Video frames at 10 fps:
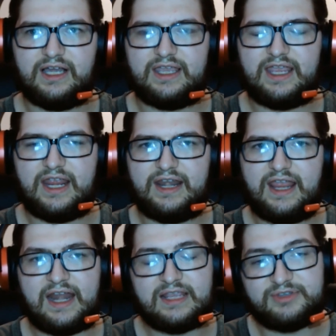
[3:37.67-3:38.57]
in
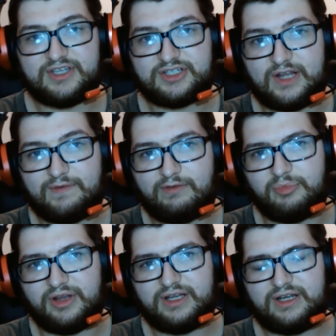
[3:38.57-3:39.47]
any position I've ever
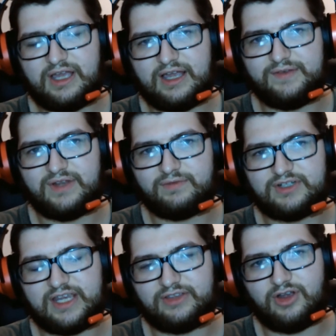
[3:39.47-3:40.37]
been in, I've never
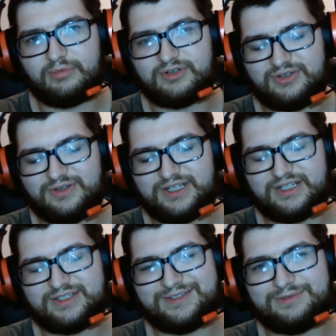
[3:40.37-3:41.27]
taken the
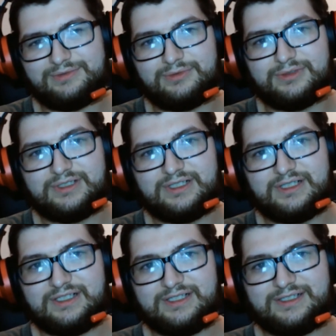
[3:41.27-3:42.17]
opportunity to
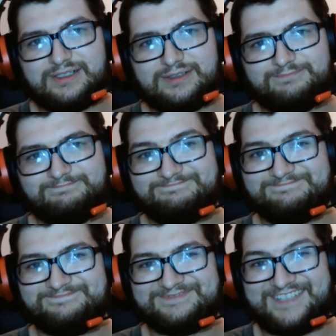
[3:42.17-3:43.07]

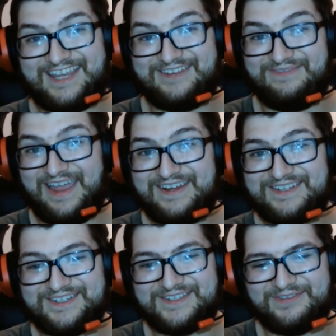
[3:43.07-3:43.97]
take
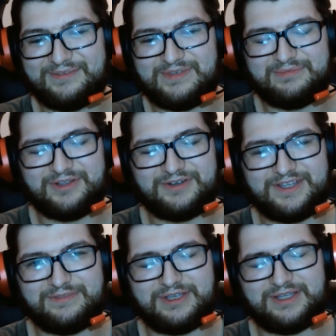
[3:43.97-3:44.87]
advantage of the people
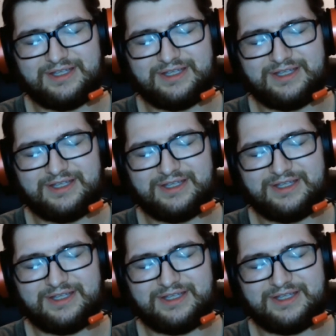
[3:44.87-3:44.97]
underneath me.